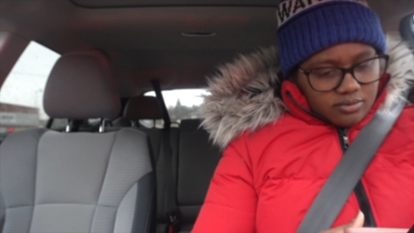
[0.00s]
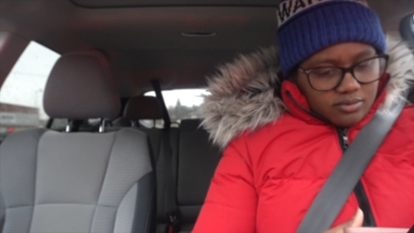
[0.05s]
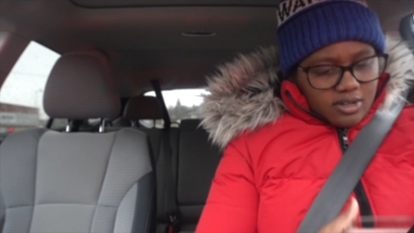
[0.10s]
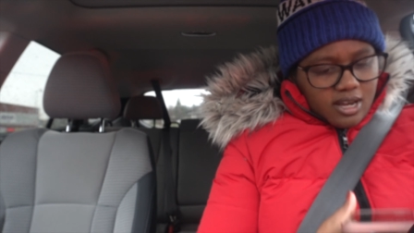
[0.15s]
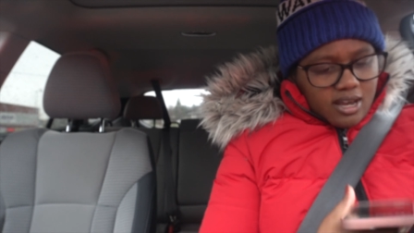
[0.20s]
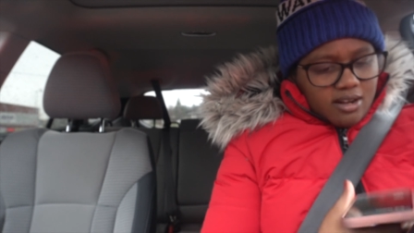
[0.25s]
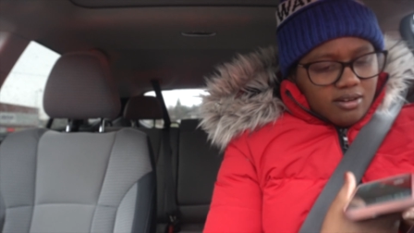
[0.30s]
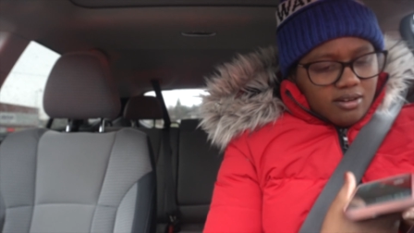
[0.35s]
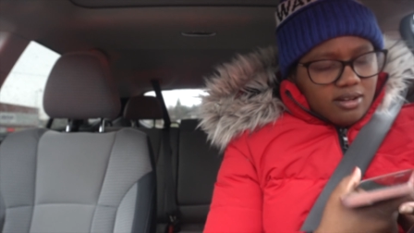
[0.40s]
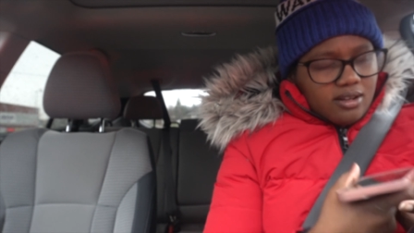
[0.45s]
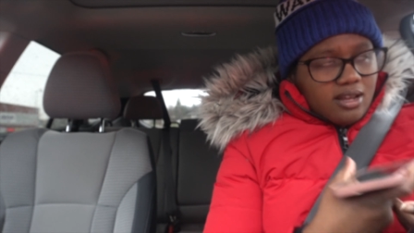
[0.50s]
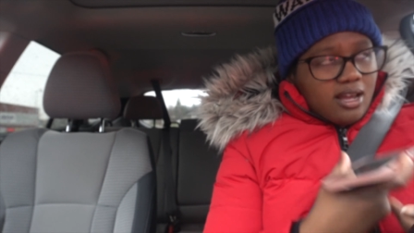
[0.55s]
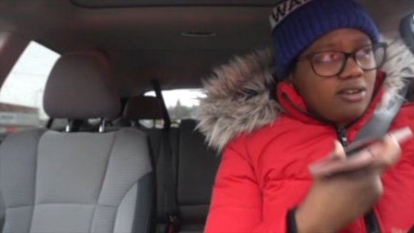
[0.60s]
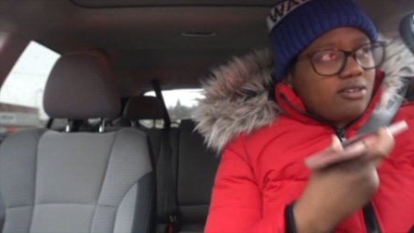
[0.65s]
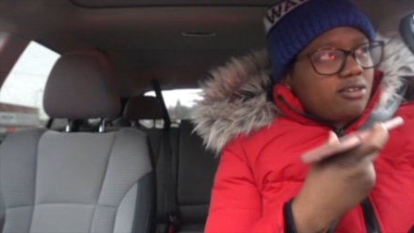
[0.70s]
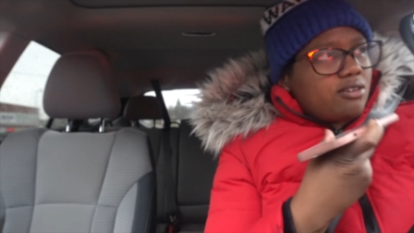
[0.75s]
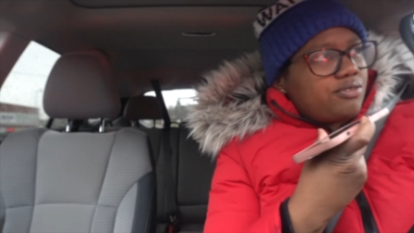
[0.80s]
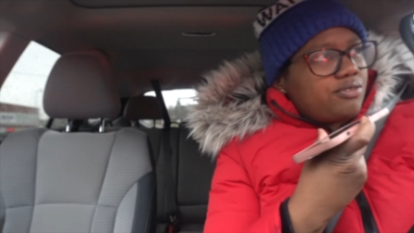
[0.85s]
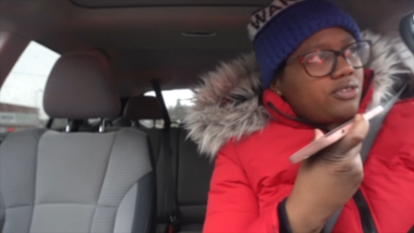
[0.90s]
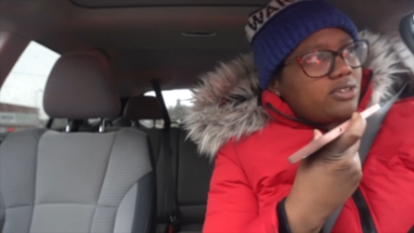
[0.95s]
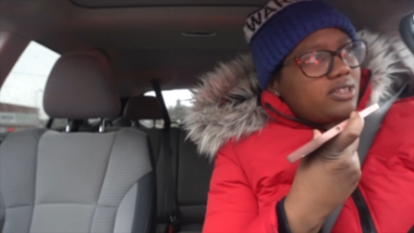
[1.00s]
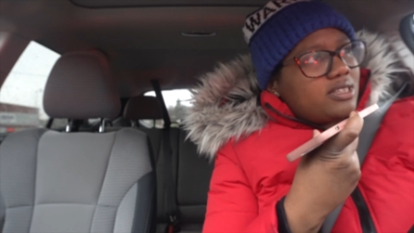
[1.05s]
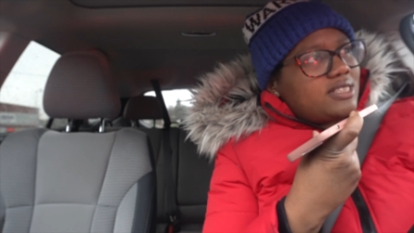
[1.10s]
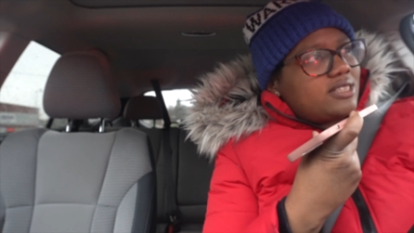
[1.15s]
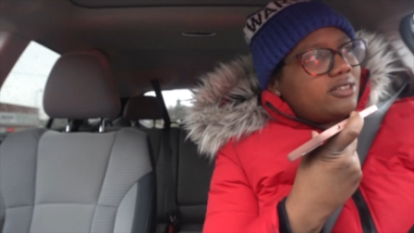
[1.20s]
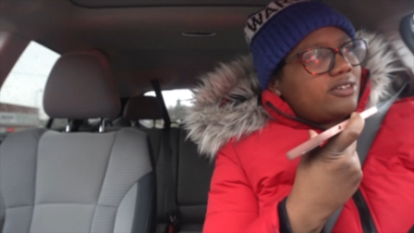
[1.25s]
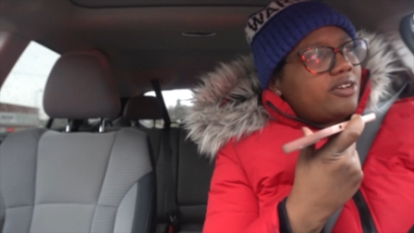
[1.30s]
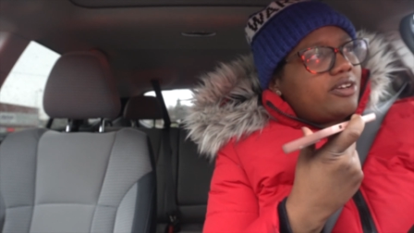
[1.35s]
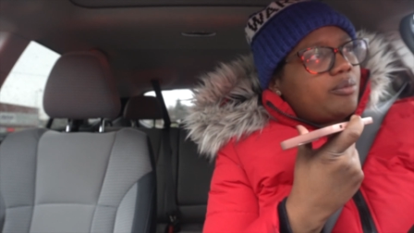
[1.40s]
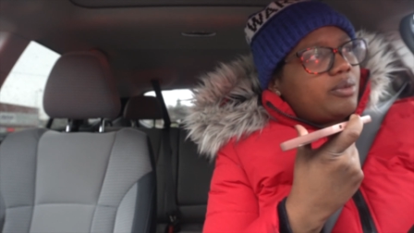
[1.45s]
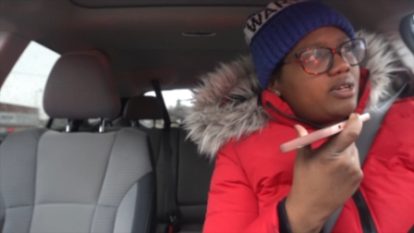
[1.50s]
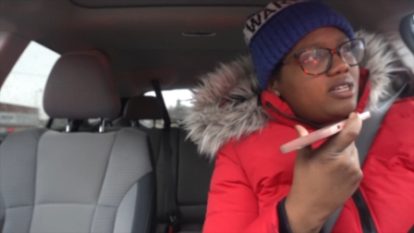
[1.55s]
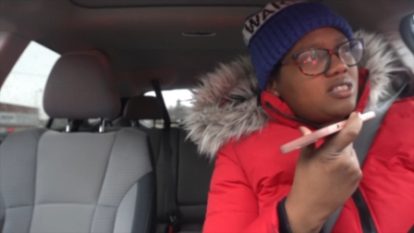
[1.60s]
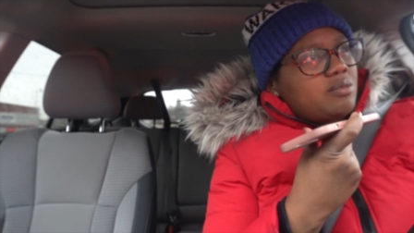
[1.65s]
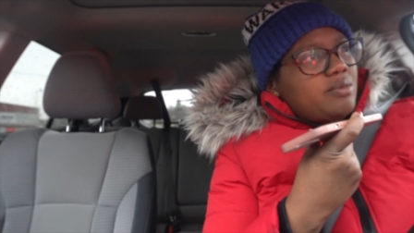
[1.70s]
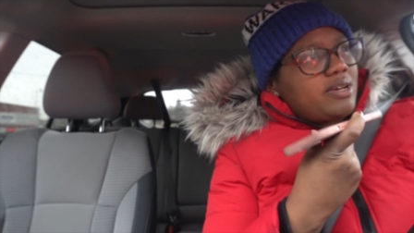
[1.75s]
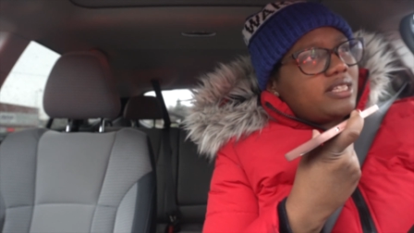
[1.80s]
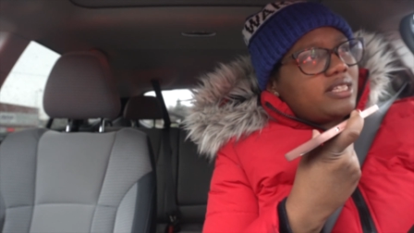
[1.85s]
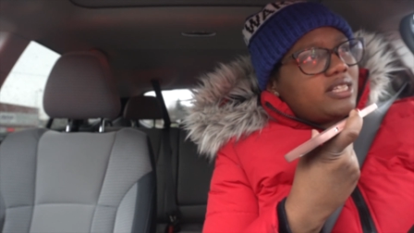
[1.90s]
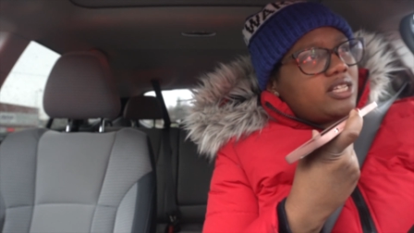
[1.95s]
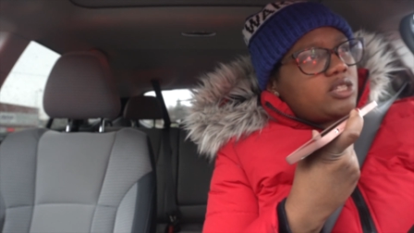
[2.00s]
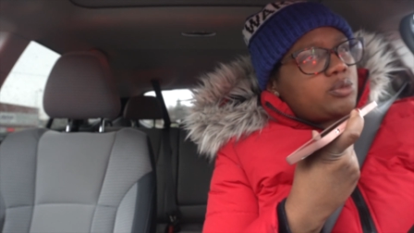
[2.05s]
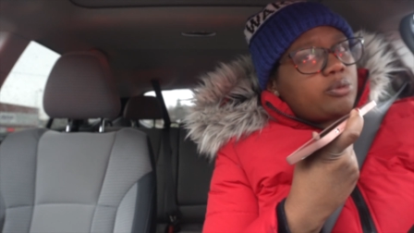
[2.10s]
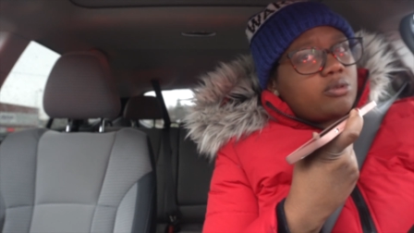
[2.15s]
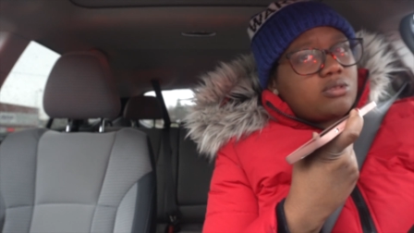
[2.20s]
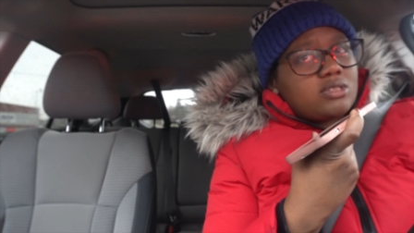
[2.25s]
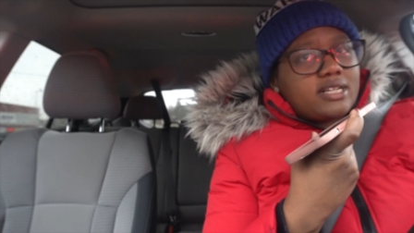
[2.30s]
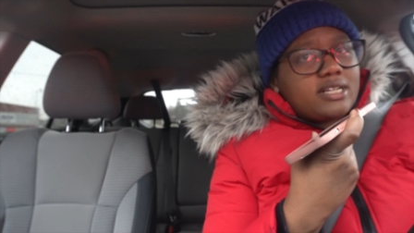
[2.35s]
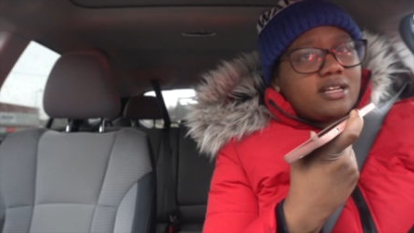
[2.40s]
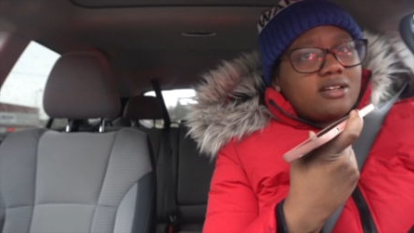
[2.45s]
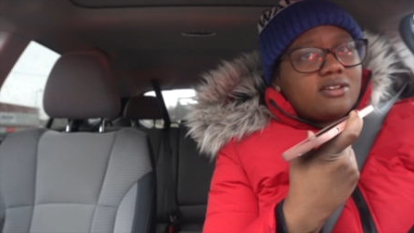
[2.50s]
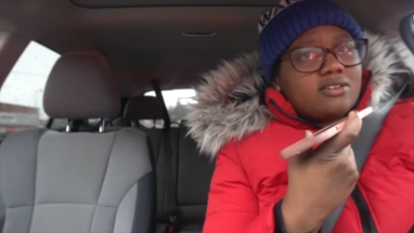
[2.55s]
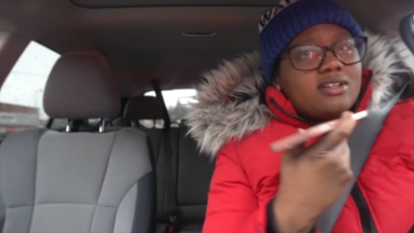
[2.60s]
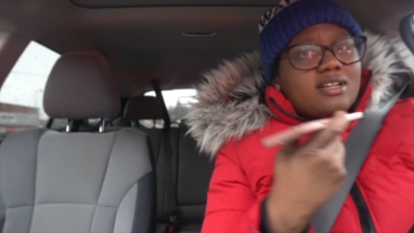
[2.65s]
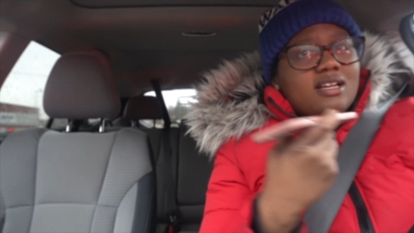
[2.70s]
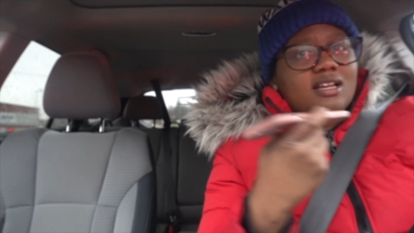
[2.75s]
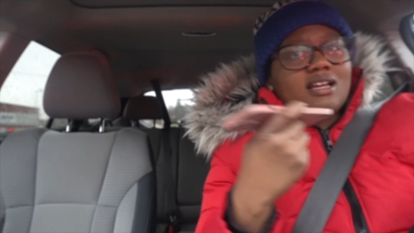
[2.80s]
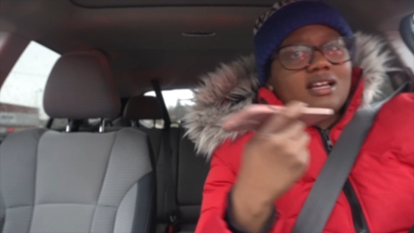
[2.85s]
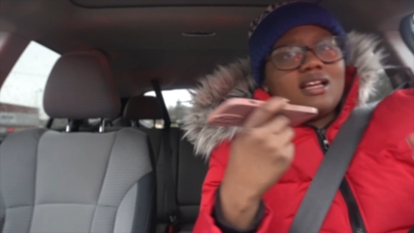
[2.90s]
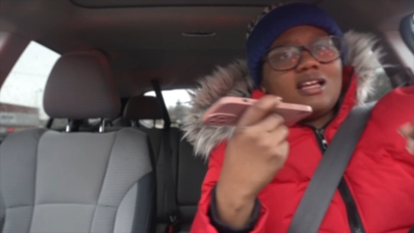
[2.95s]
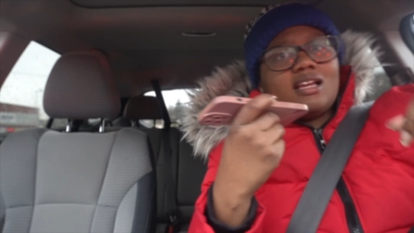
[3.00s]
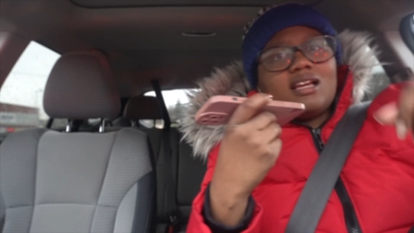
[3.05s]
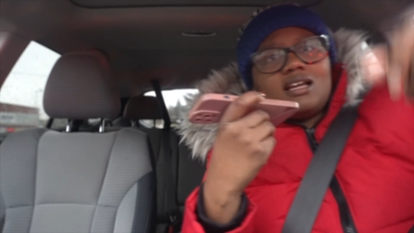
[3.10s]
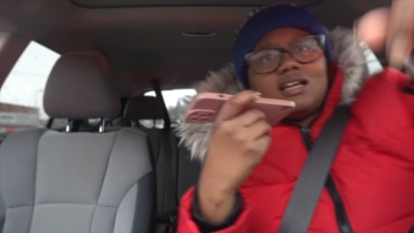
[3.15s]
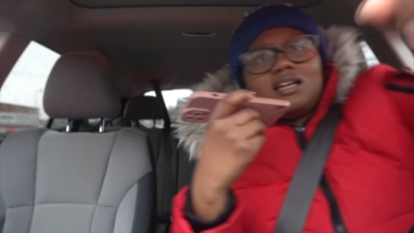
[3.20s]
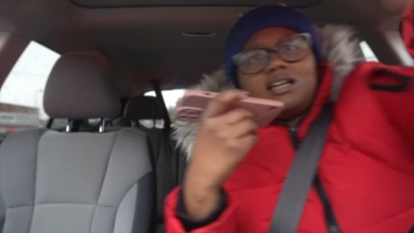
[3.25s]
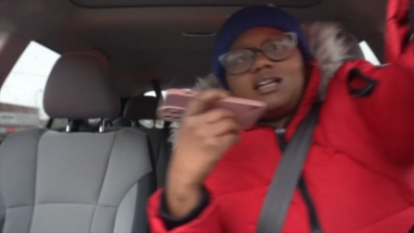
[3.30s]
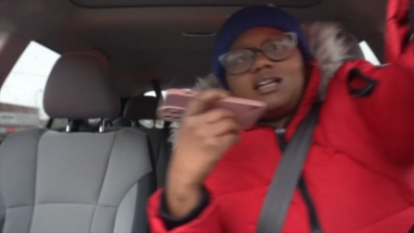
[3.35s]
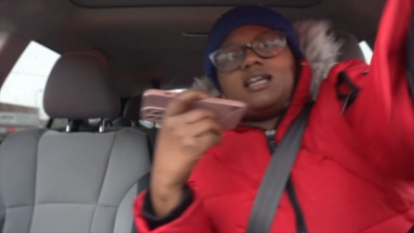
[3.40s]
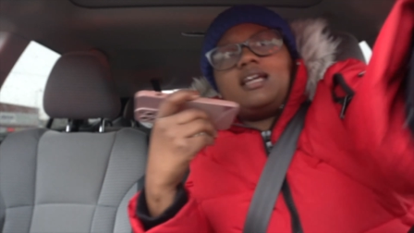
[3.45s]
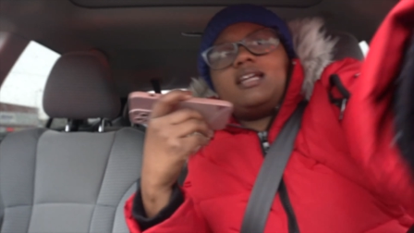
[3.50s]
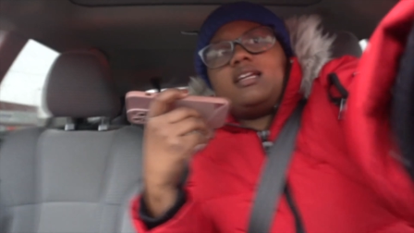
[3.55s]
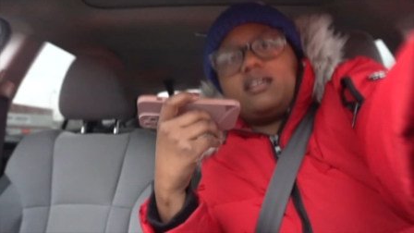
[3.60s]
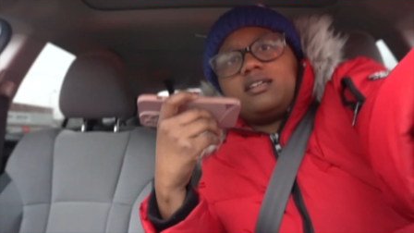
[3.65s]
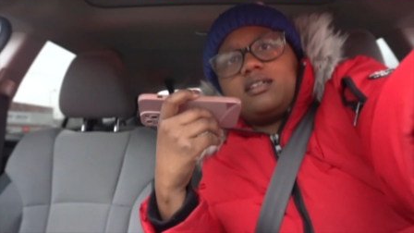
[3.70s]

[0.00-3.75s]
I, I don't know if you can still hear me because I'm at Dutch Bros now. Yeah. And, I,